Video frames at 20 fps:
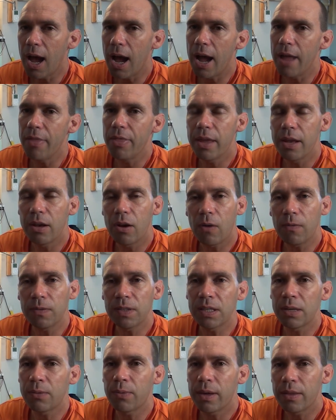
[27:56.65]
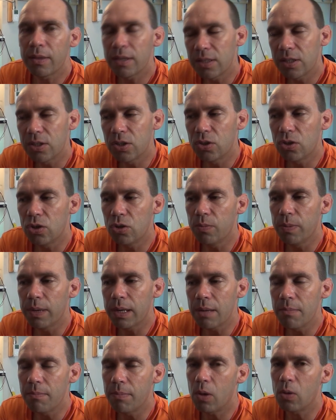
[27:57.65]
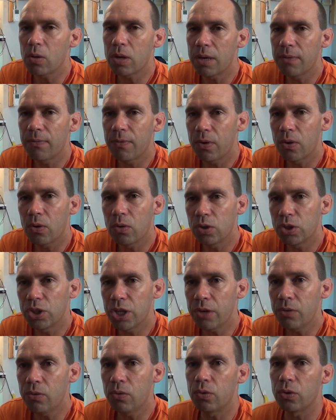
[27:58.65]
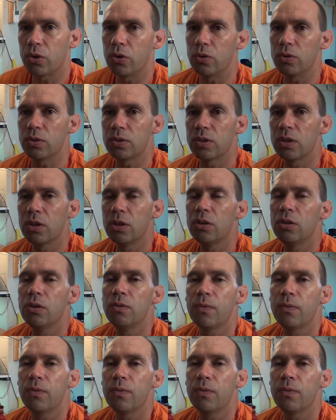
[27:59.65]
And then obviously where this is too big and bulky for your general use,